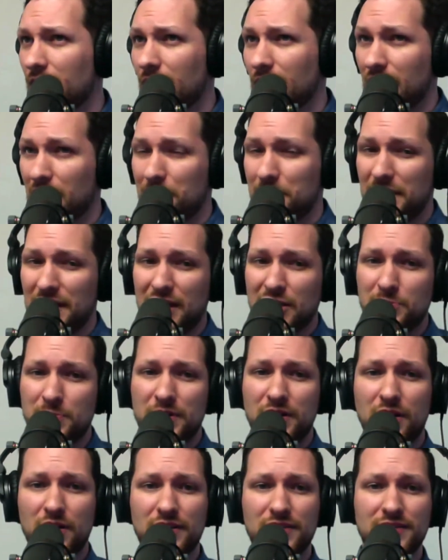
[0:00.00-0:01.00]

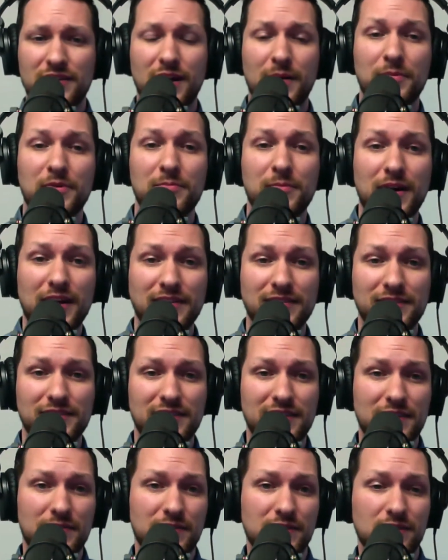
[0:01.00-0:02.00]
PHP artisan optimize to
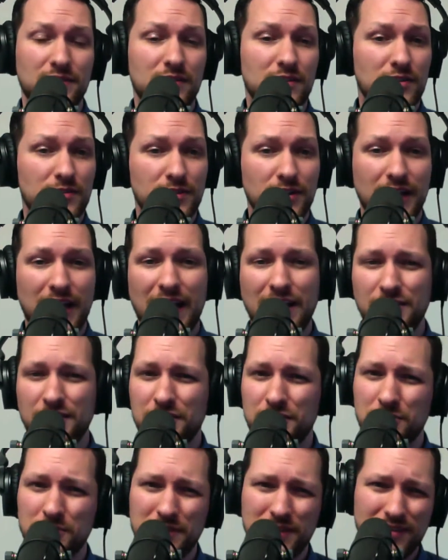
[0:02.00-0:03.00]
see if it's a Laravel cache
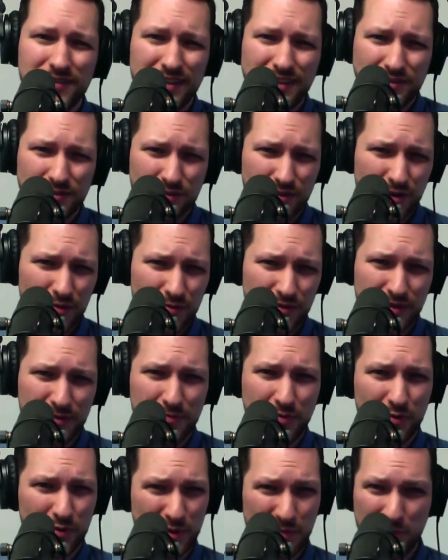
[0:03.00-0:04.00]
issue. And these things are all really
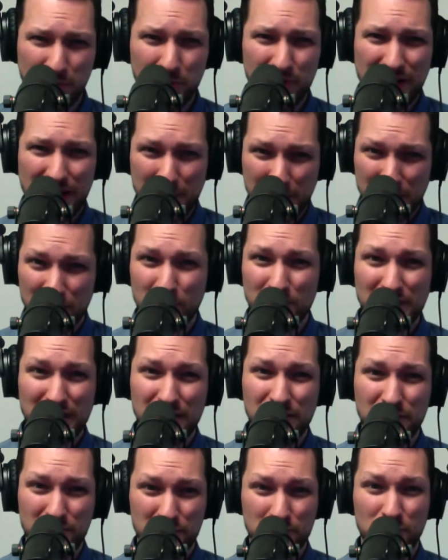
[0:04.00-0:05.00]
important. But what happens when
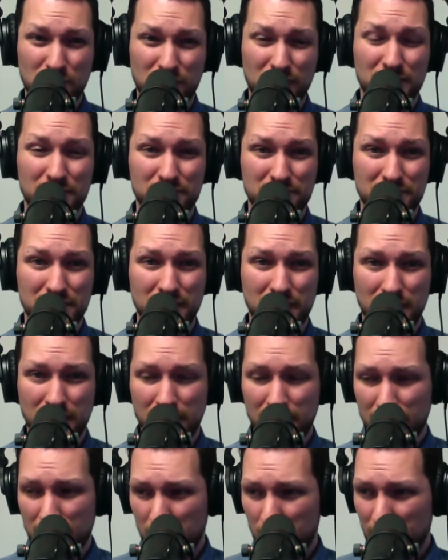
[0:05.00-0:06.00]
none of those work?
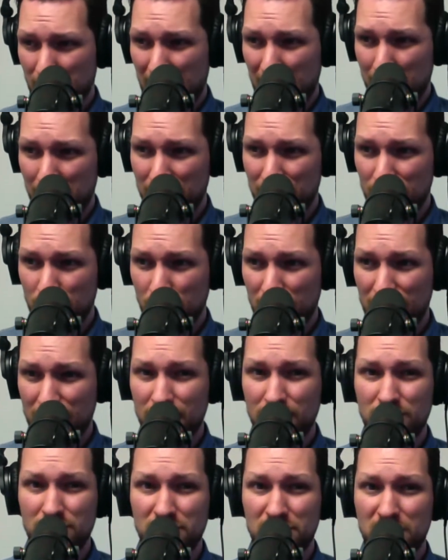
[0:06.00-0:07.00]
What happens
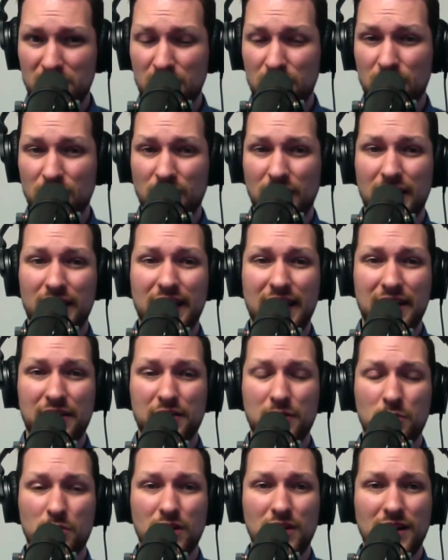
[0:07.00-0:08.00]
when you don't know how to
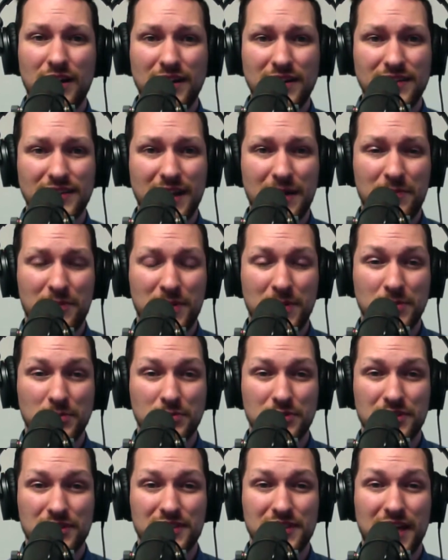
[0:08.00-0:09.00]
handle it? Well, a lot of times people
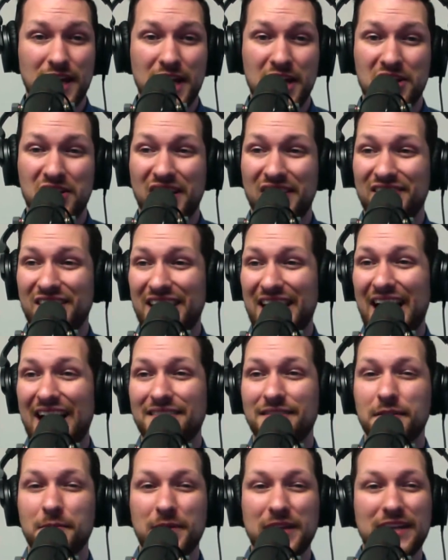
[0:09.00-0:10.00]
will just say, I've got to
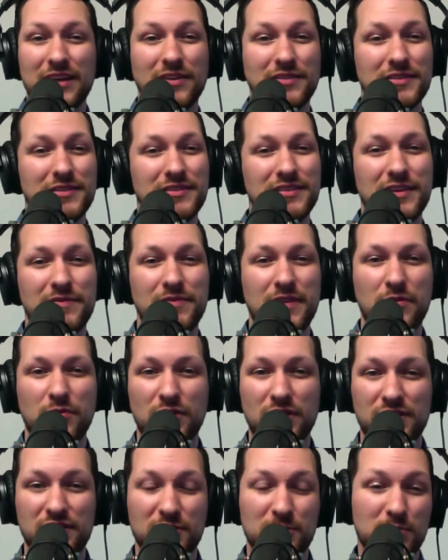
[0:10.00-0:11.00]
ask somebody else to see if they've
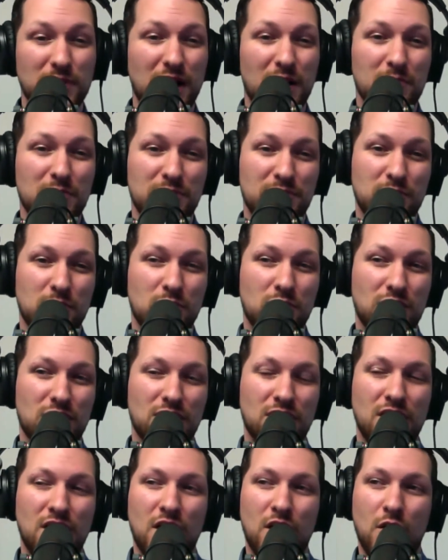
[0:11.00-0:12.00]
run into this problem
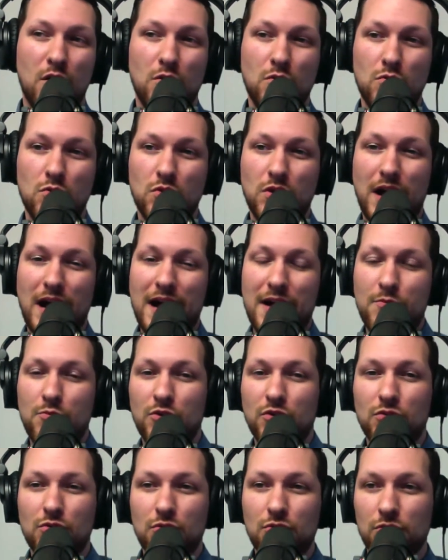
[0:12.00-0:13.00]
before, or I
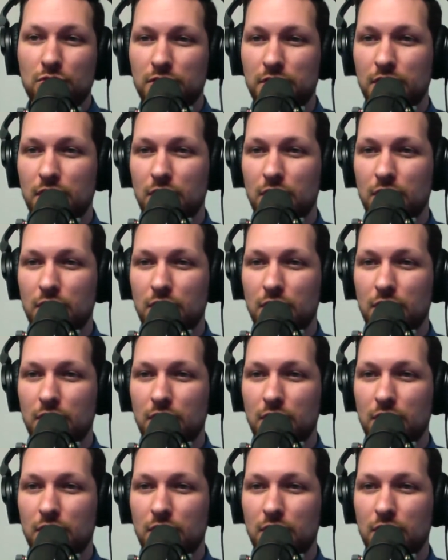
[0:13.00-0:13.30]
will,